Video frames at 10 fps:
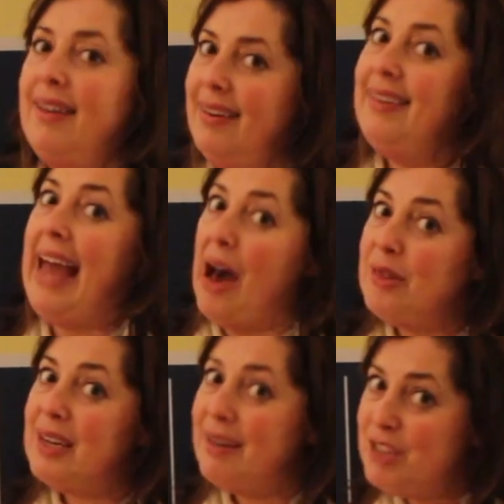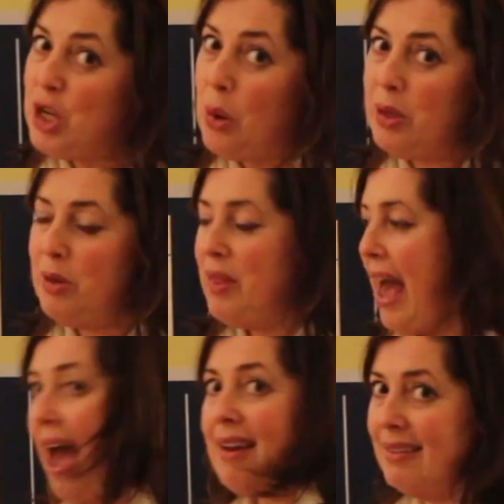Now that I've shown you
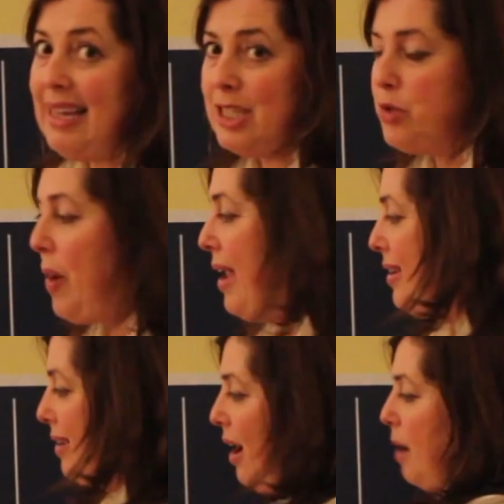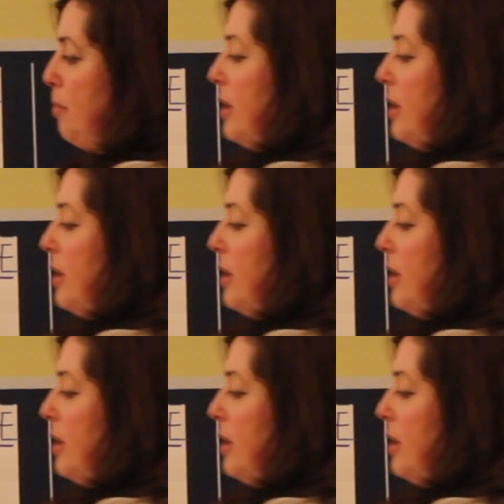that, let's write it up.